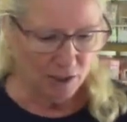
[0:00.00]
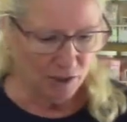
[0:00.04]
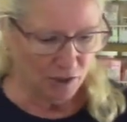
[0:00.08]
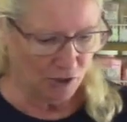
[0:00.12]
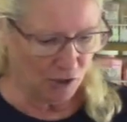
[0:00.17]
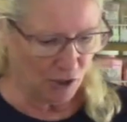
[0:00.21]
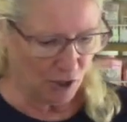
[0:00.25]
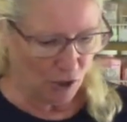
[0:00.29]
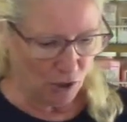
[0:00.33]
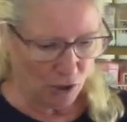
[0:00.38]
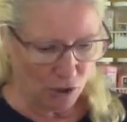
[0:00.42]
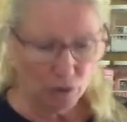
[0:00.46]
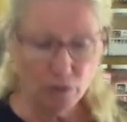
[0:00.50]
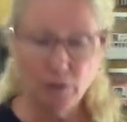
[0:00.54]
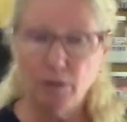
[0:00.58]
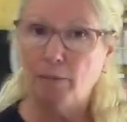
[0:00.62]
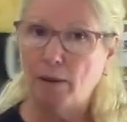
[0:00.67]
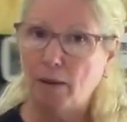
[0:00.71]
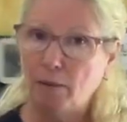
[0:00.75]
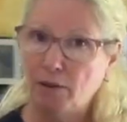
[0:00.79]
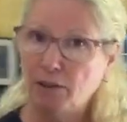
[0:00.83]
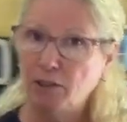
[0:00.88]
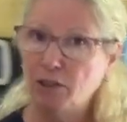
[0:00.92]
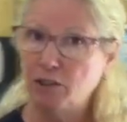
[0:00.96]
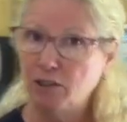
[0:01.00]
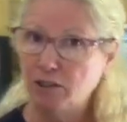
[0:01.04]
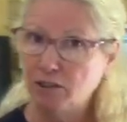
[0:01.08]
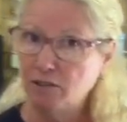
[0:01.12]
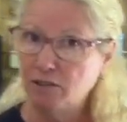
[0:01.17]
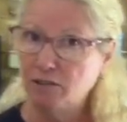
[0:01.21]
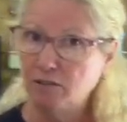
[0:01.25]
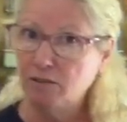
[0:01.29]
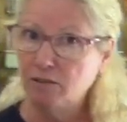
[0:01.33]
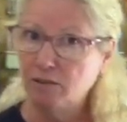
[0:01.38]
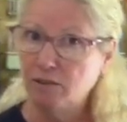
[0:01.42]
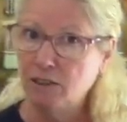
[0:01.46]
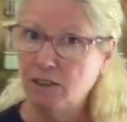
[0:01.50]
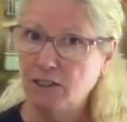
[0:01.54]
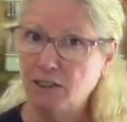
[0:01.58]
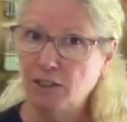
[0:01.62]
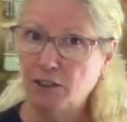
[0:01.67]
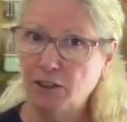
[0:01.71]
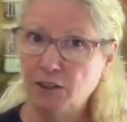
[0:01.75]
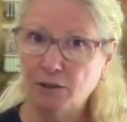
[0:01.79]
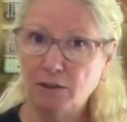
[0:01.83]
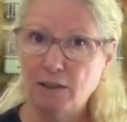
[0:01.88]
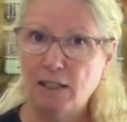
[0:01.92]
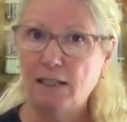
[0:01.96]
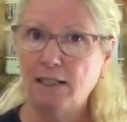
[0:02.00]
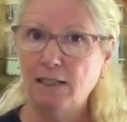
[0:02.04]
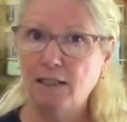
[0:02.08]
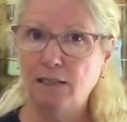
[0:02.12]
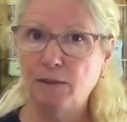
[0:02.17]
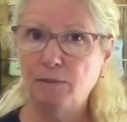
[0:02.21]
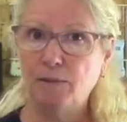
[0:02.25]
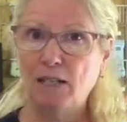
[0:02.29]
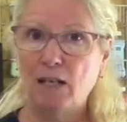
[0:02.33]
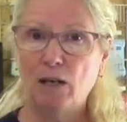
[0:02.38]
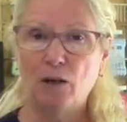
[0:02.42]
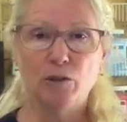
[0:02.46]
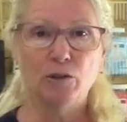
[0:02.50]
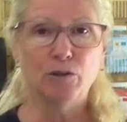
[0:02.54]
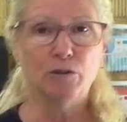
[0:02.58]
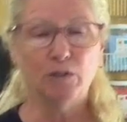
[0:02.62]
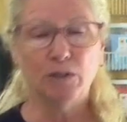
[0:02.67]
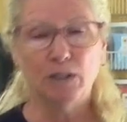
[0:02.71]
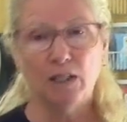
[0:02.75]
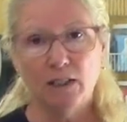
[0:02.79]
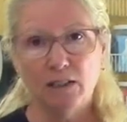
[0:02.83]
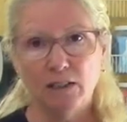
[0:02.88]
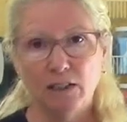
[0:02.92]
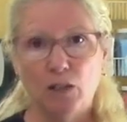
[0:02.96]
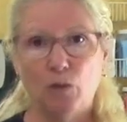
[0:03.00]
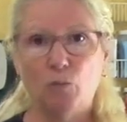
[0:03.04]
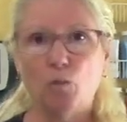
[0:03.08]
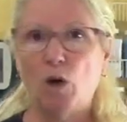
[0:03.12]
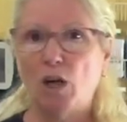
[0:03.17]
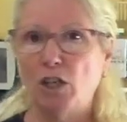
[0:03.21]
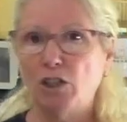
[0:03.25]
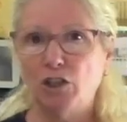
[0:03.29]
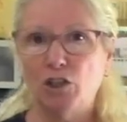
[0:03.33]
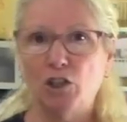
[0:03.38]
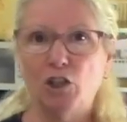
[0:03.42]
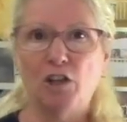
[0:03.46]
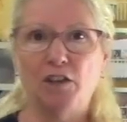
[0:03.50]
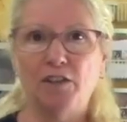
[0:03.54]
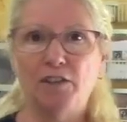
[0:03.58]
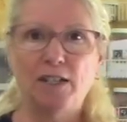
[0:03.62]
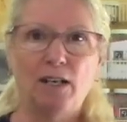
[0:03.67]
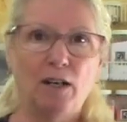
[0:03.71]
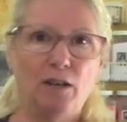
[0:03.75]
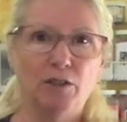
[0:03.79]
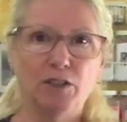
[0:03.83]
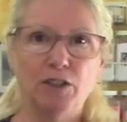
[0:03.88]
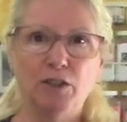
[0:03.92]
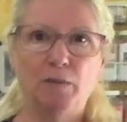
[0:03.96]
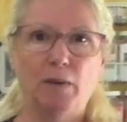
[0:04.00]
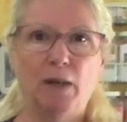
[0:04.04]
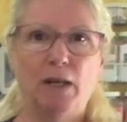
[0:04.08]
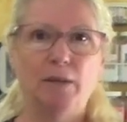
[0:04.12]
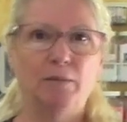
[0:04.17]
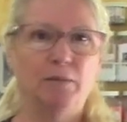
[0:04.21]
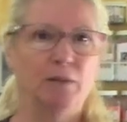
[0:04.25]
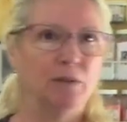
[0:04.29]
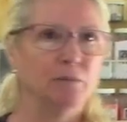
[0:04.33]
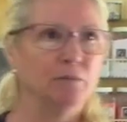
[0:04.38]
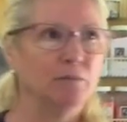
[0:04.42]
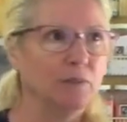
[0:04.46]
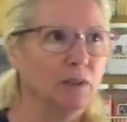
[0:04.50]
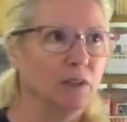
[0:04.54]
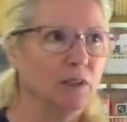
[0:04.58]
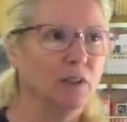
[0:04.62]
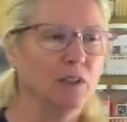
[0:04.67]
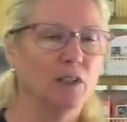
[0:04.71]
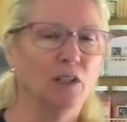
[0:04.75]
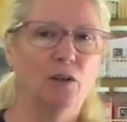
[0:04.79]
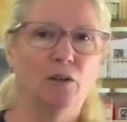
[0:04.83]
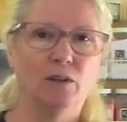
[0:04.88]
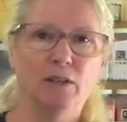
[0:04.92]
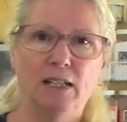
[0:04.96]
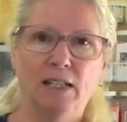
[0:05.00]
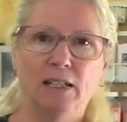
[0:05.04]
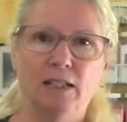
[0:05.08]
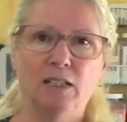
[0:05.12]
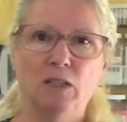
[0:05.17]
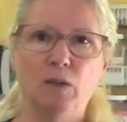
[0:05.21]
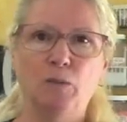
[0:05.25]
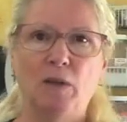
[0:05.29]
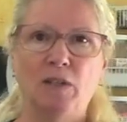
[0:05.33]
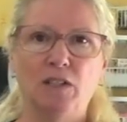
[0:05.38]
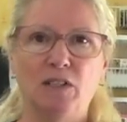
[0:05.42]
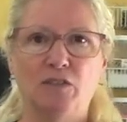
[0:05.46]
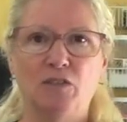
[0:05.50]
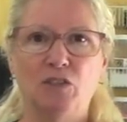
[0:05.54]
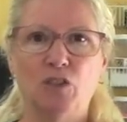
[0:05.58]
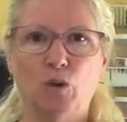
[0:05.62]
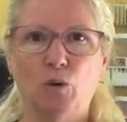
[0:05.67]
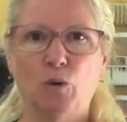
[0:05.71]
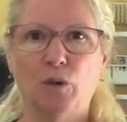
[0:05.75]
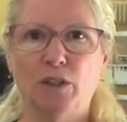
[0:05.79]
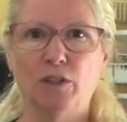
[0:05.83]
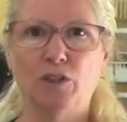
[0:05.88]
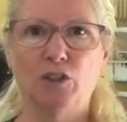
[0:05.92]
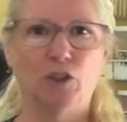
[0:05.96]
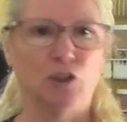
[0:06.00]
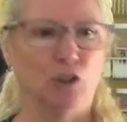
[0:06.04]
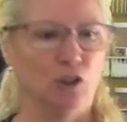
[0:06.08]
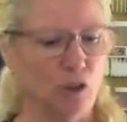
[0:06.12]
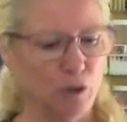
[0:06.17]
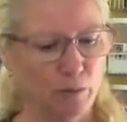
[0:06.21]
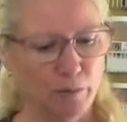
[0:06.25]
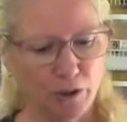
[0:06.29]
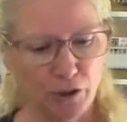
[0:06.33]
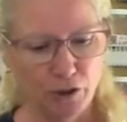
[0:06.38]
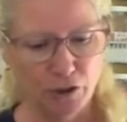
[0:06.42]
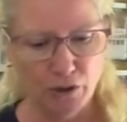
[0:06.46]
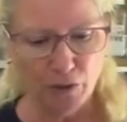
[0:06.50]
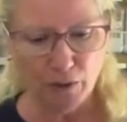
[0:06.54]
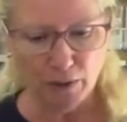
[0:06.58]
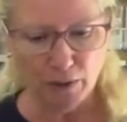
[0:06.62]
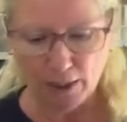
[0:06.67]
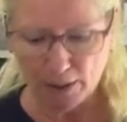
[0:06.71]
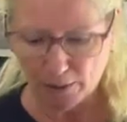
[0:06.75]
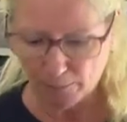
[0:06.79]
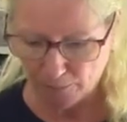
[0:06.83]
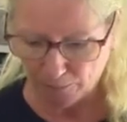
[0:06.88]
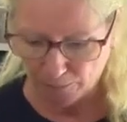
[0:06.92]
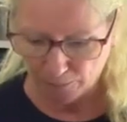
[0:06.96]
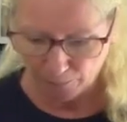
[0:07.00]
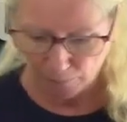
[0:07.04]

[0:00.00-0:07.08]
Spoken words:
So you might want to consider getting some towels, washcloth towels. You buy them at, inexpensive store, and just use them in your studio.